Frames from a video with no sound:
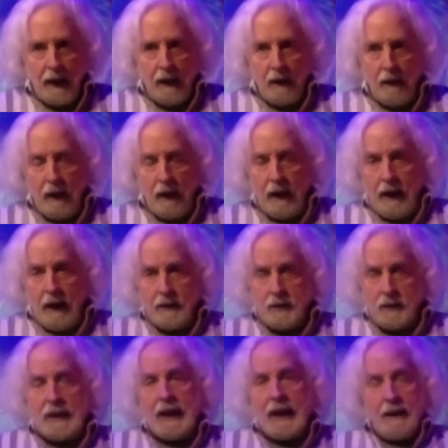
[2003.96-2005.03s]
to
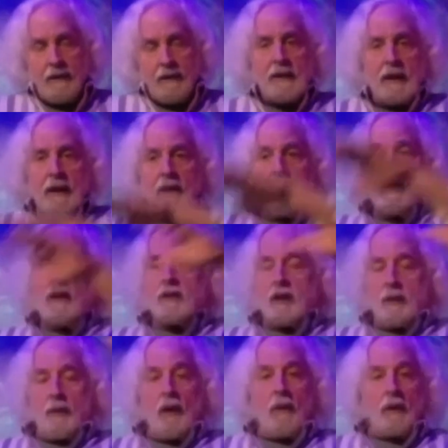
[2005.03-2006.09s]
get everything to the
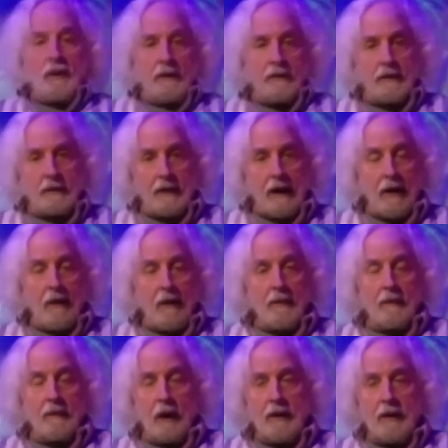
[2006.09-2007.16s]
point where the
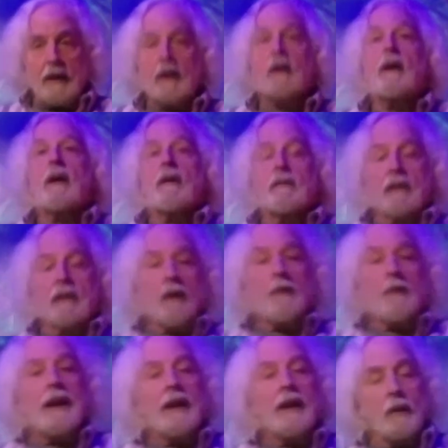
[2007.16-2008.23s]

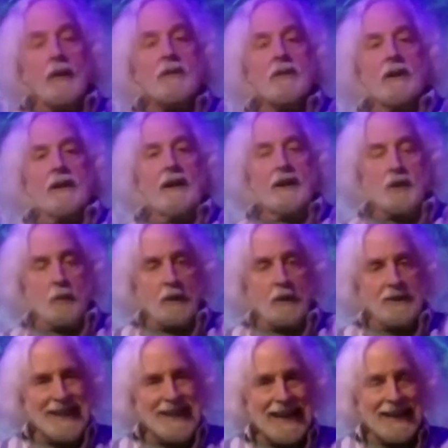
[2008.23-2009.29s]
Theremin and the rest of the collection was
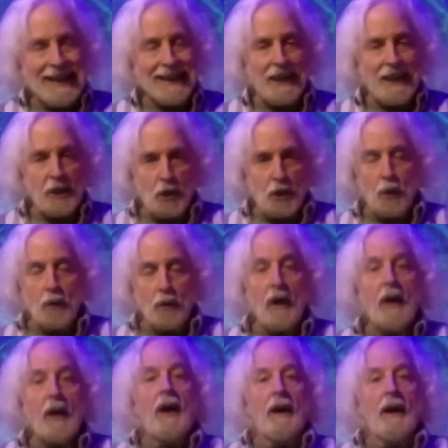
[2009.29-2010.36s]
taken in June
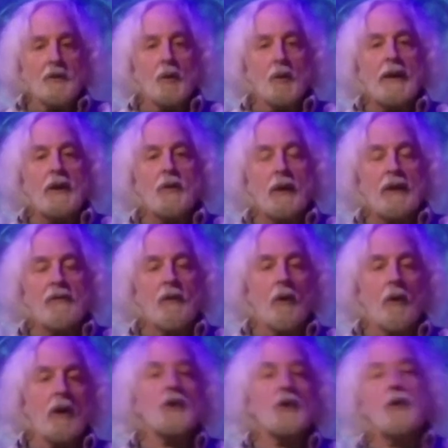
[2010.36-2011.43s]
of
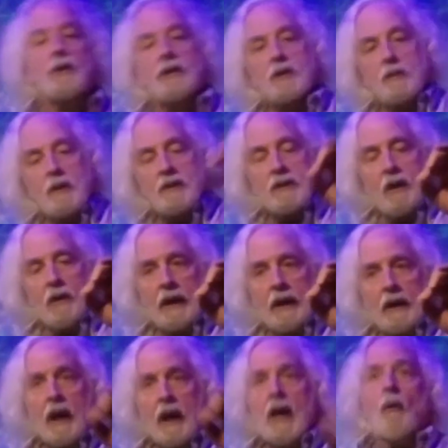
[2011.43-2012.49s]
2024 to the
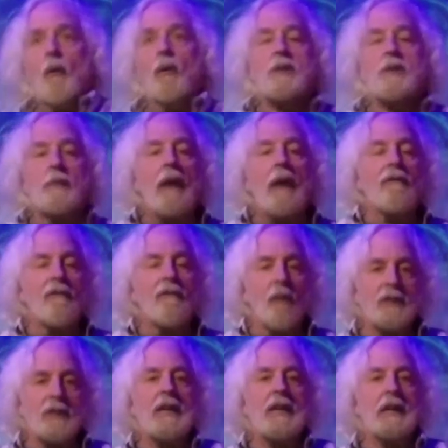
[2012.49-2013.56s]
Smithsonian was about
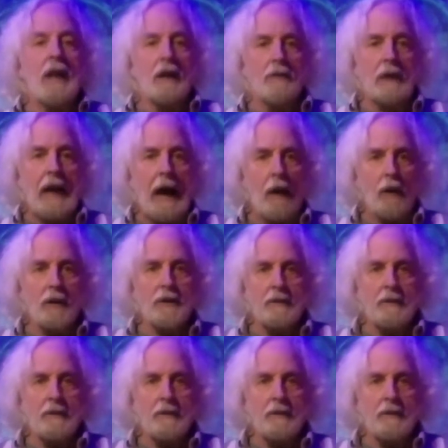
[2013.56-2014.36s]
1,400 hours.